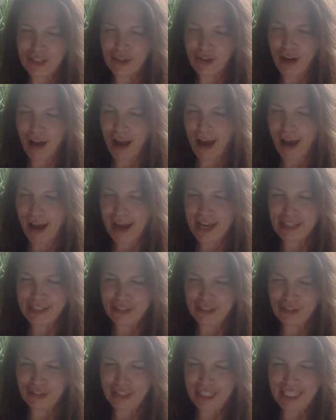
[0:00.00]
your eyes
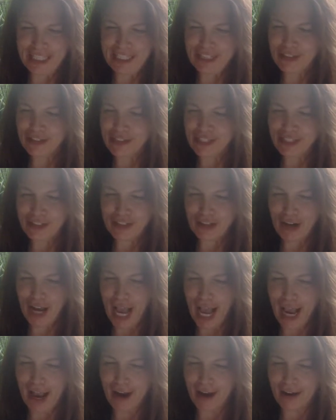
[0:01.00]
and your ears and your
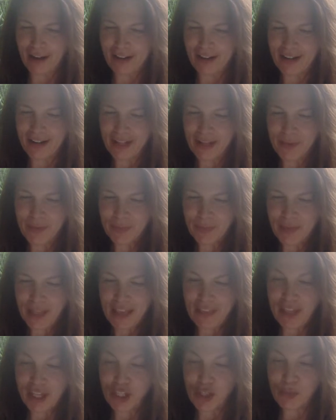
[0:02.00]
hair.
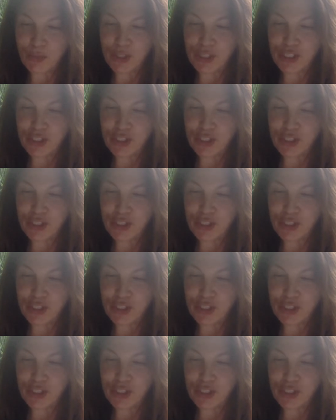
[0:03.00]
And then you would